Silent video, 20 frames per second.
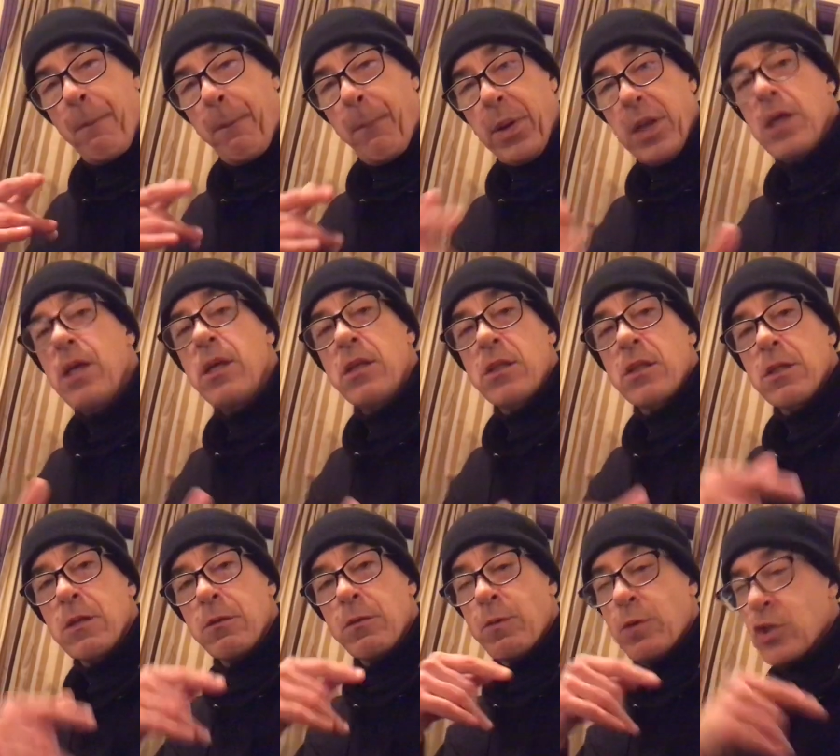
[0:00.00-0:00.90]
Please
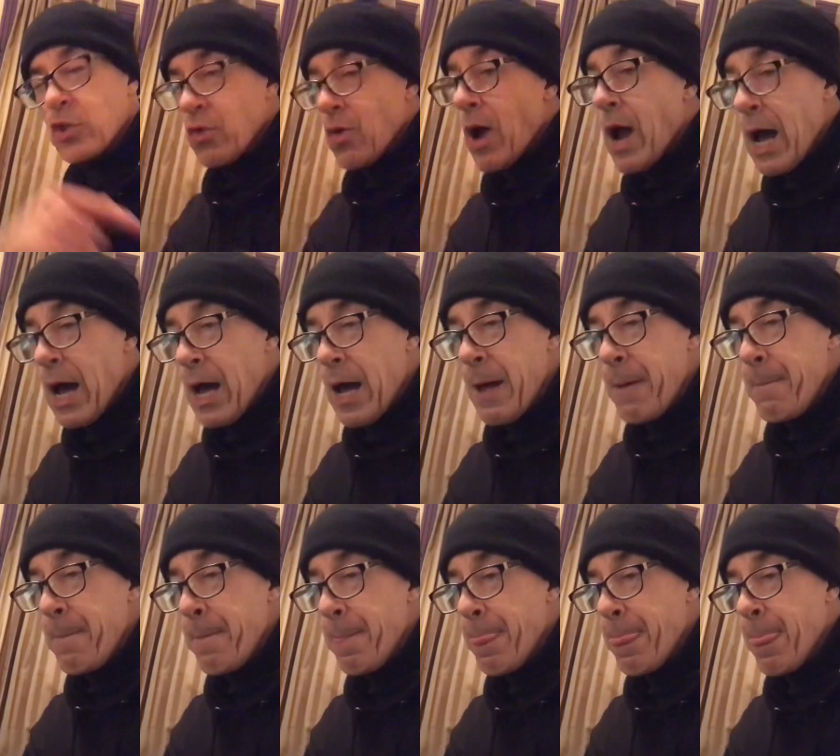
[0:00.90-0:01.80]
subscribe
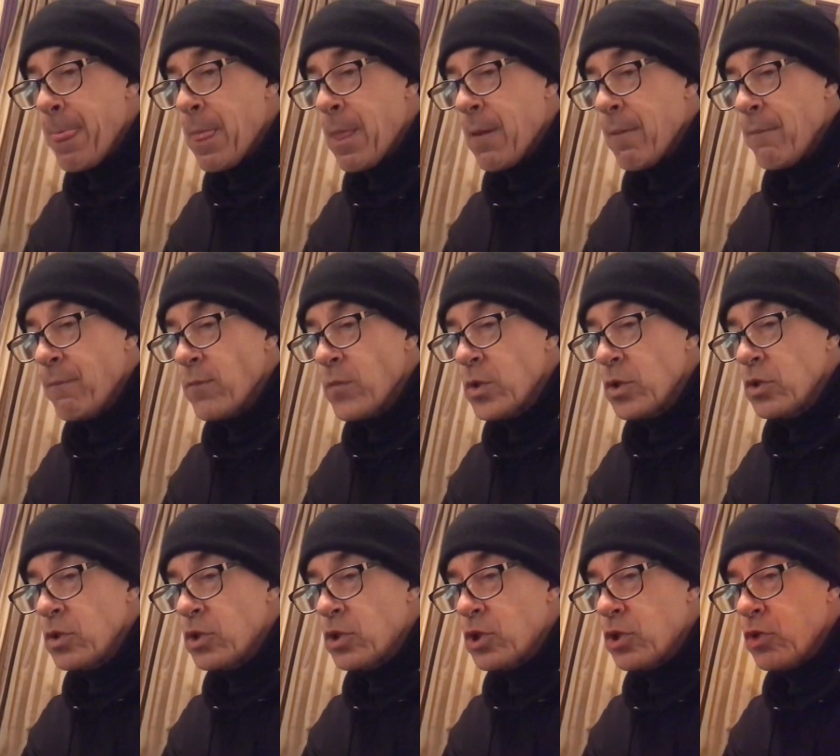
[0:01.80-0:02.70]

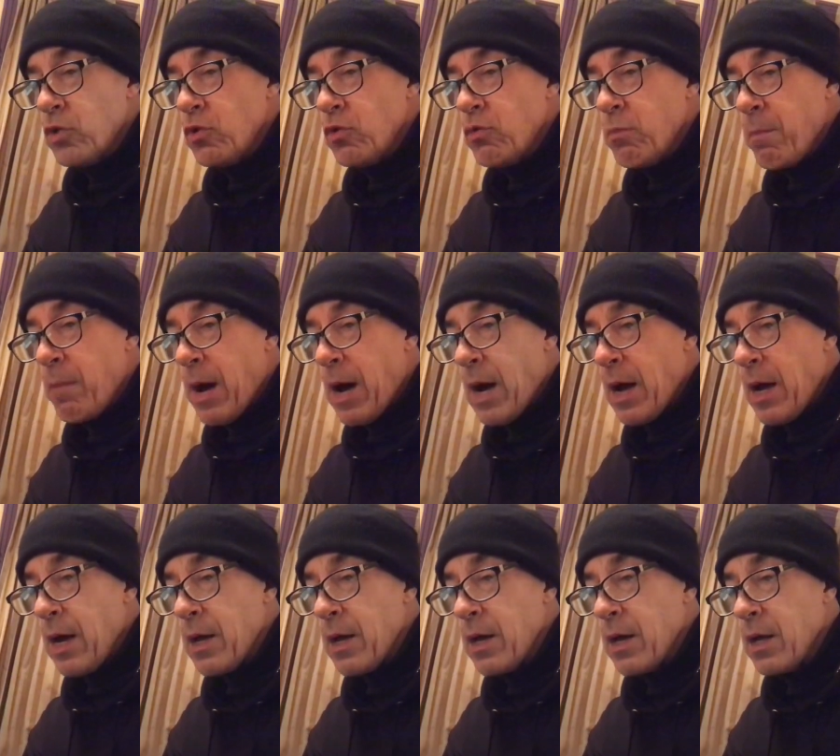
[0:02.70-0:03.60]
to
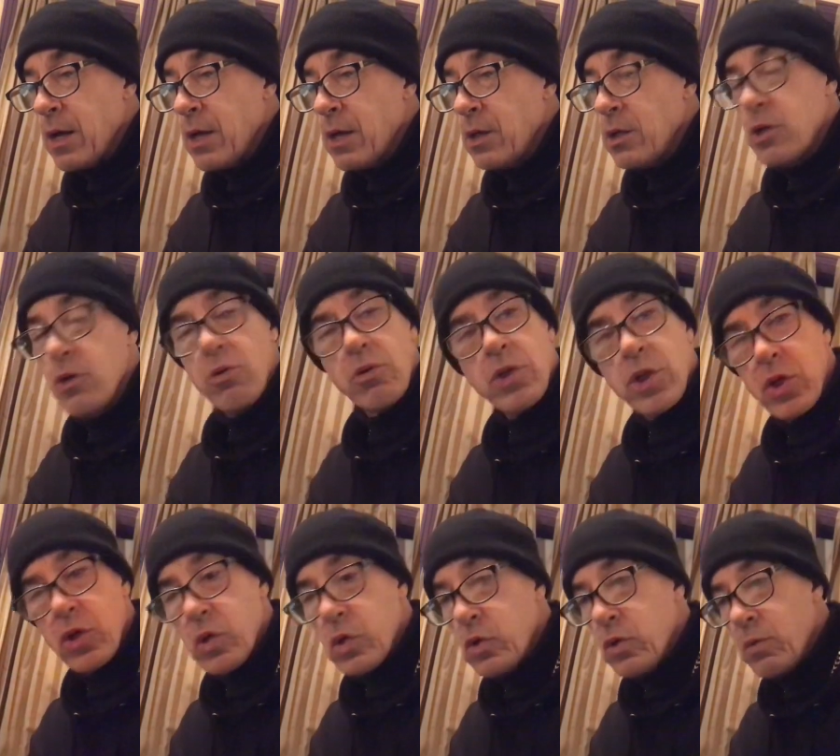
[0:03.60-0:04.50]
my
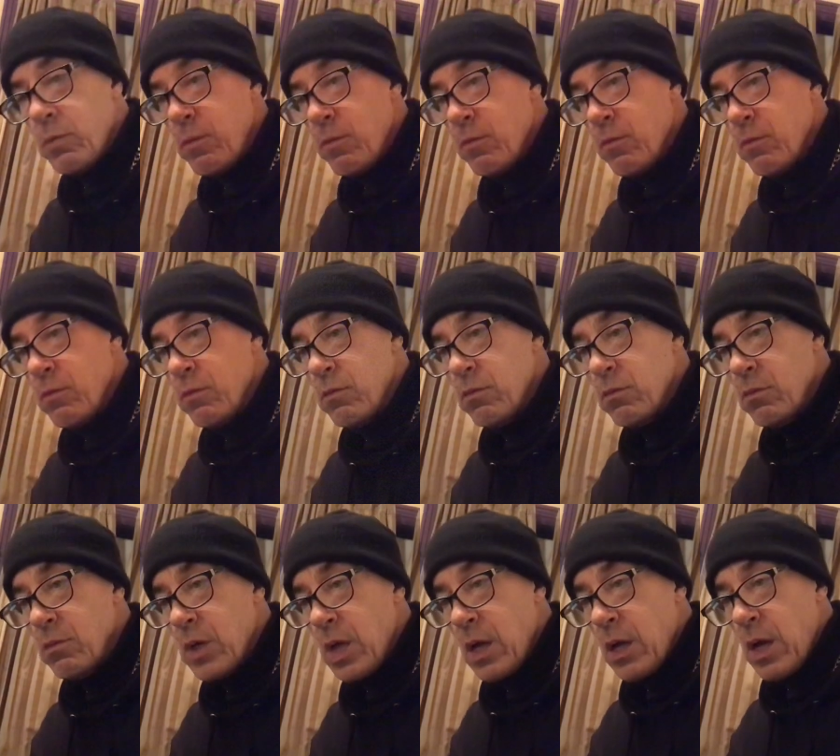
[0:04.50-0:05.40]
YouTube
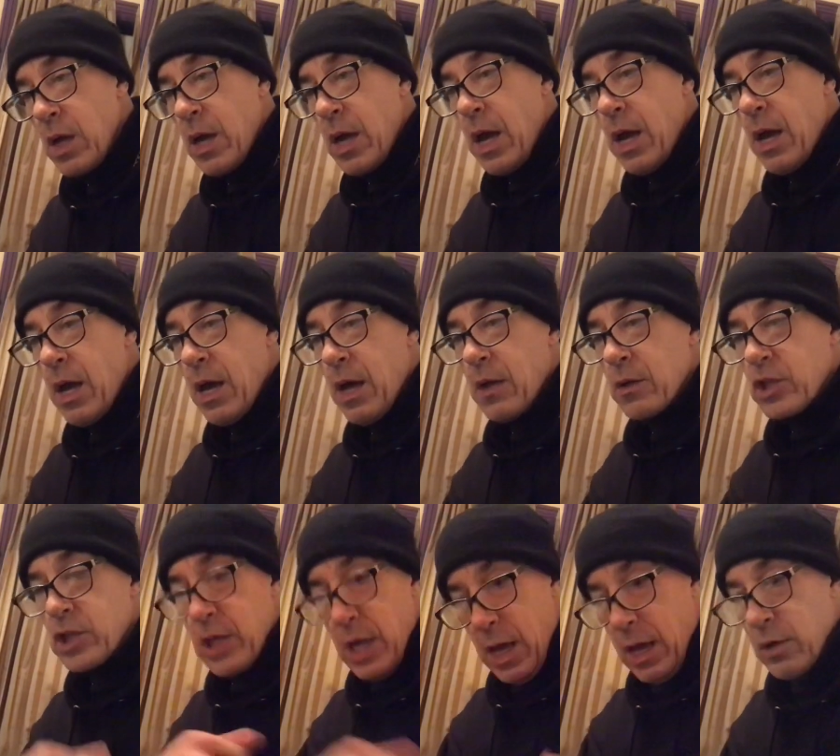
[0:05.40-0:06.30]

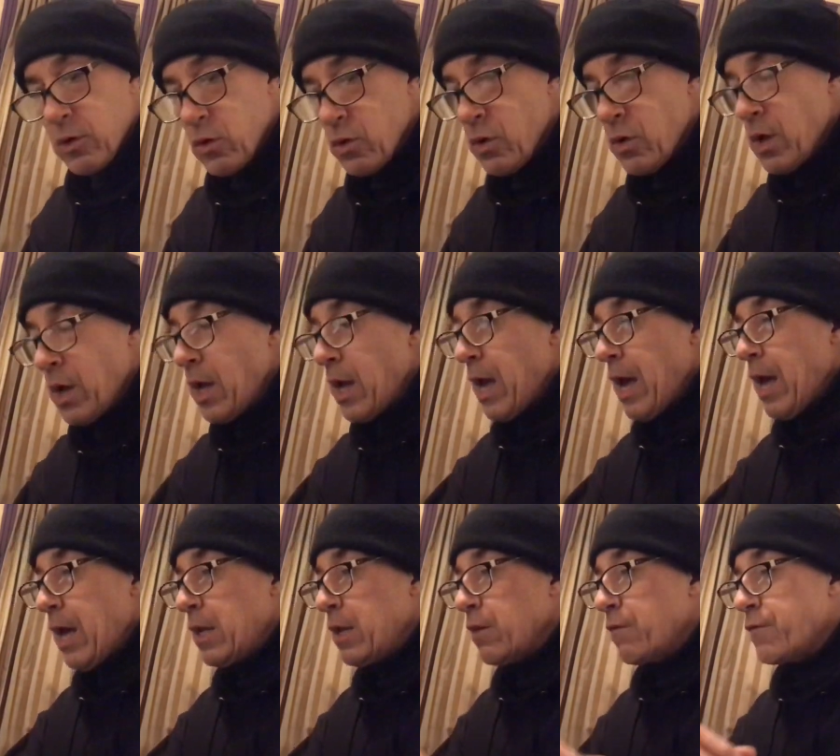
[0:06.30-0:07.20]
channel.
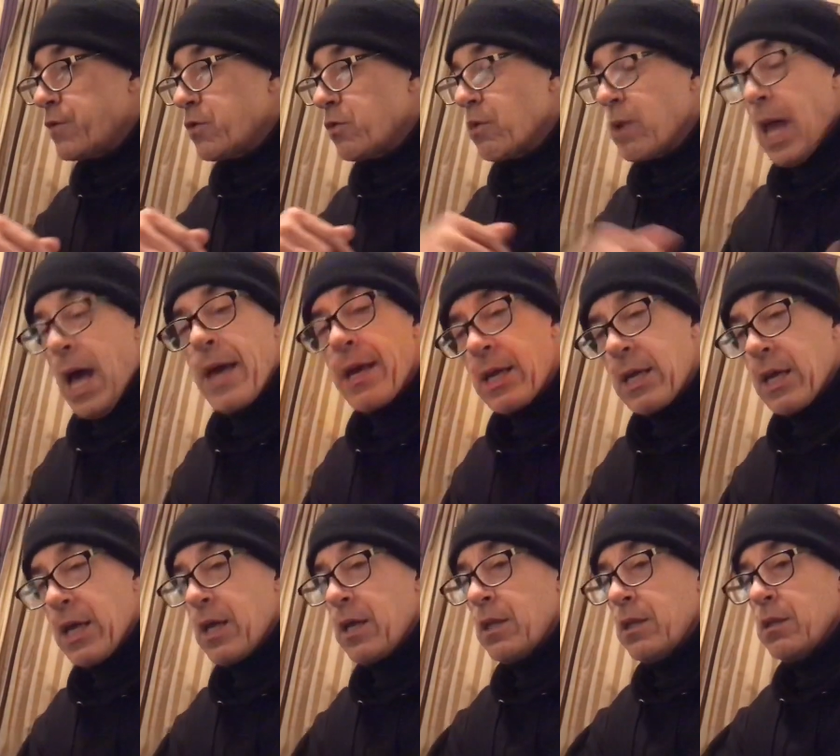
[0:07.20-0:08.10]
And if you like
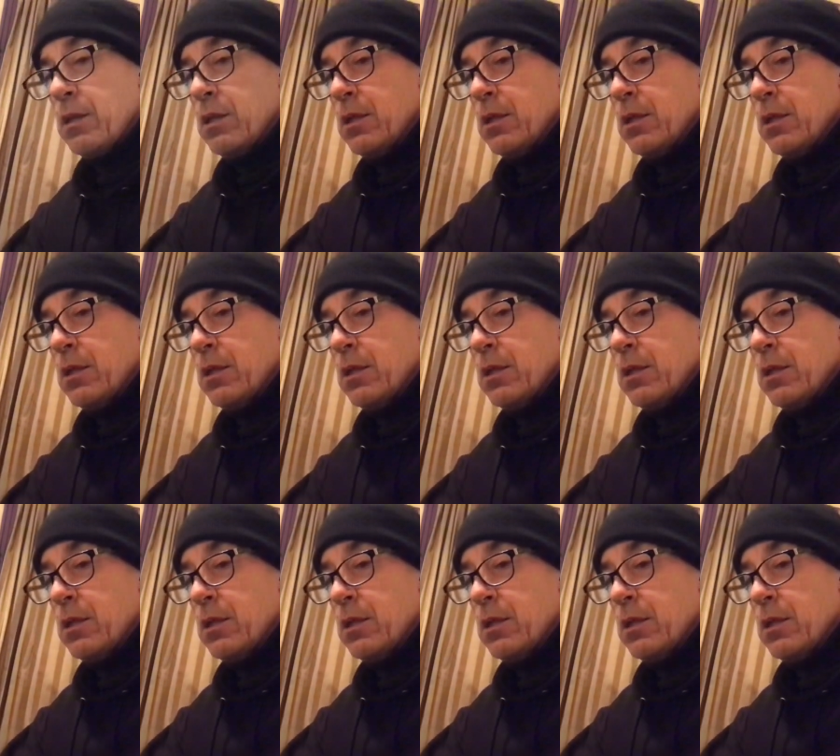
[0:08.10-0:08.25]
it,